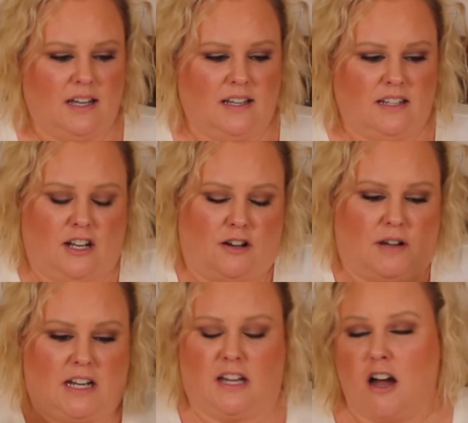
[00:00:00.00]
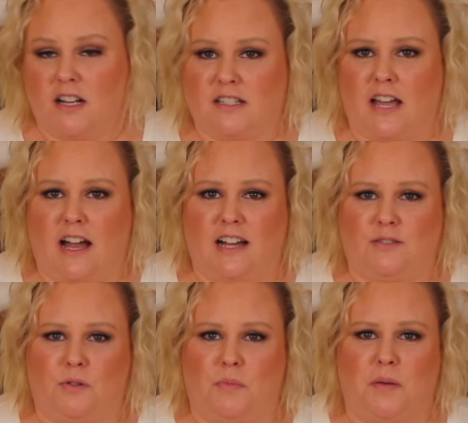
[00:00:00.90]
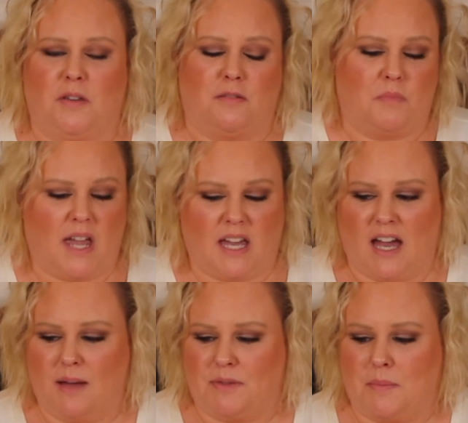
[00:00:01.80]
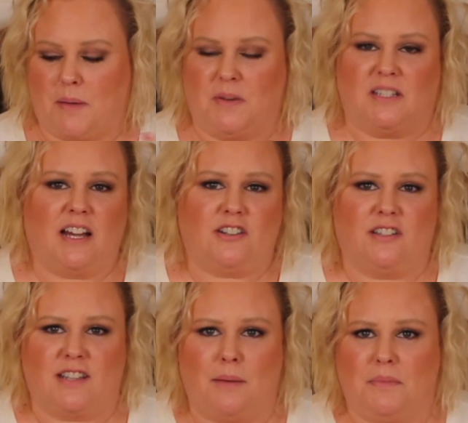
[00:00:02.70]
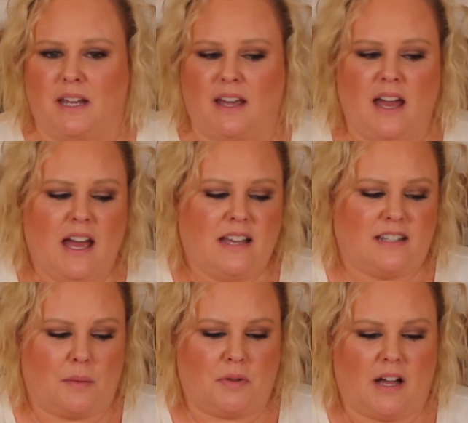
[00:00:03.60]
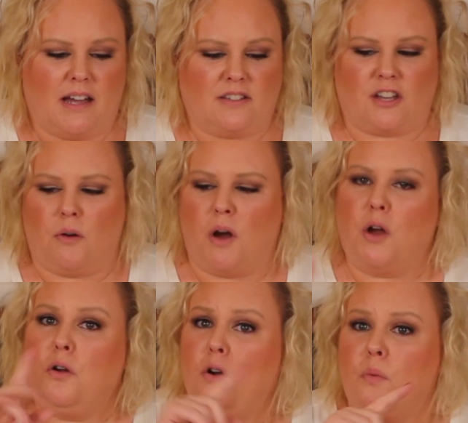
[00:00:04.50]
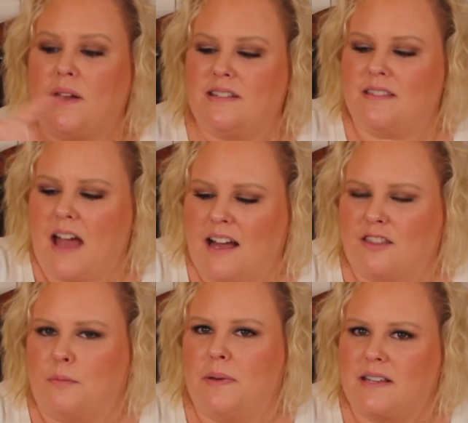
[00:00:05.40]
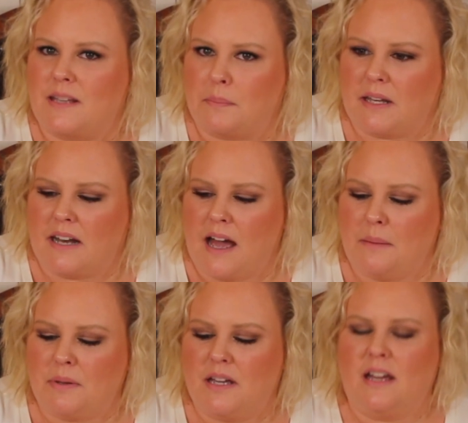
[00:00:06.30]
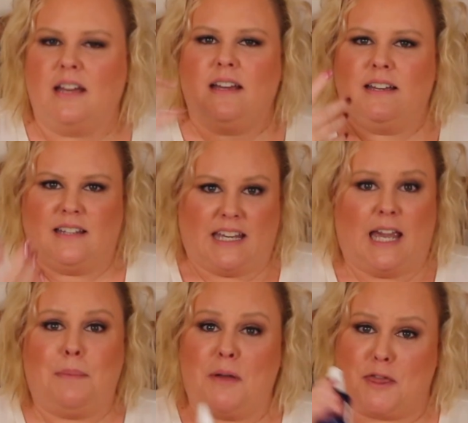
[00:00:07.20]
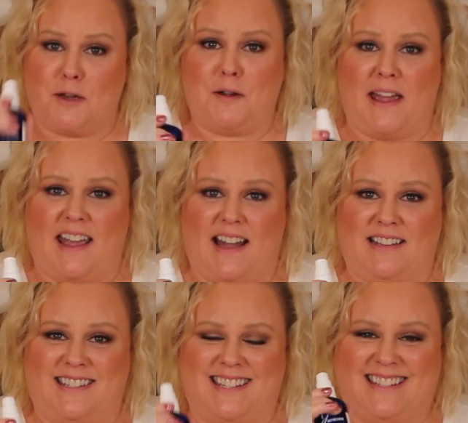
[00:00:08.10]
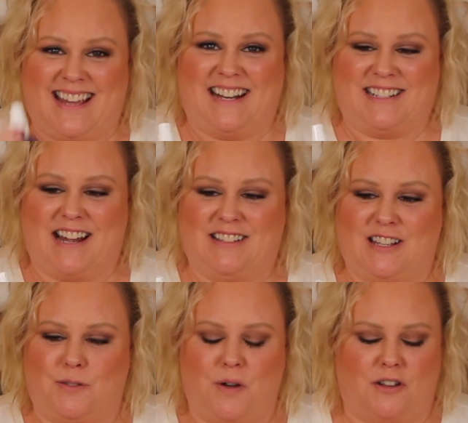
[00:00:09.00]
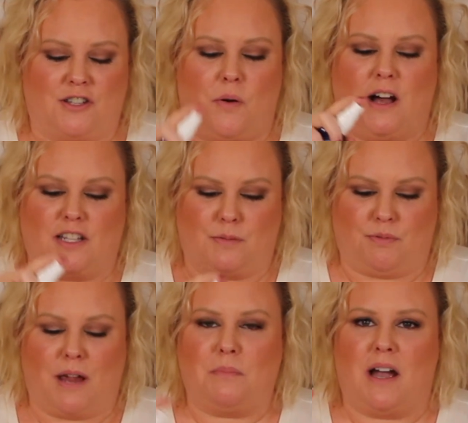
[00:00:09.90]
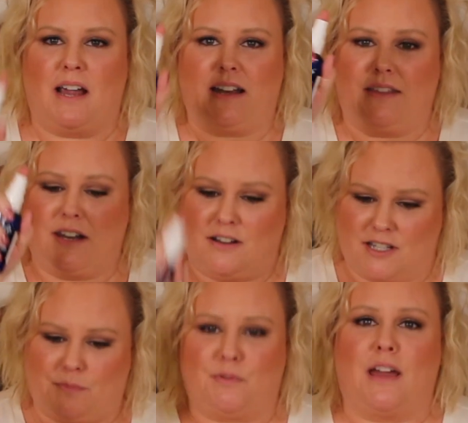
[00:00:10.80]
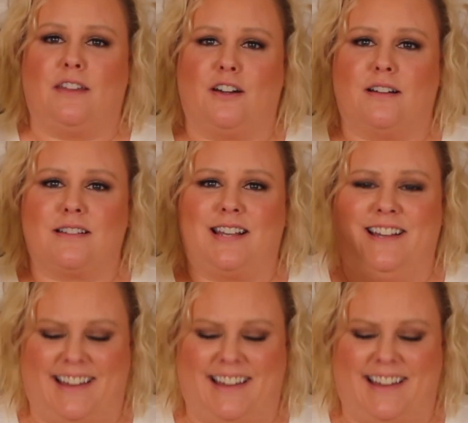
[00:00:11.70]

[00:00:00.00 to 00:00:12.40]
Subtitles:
in contact with maybe the makeup, they might be touching something. Some clients go, ooh, what's that? And they'll pick something up. Keep their hands sanitized as well. So I'll spray mine, and then I'll spray theirs.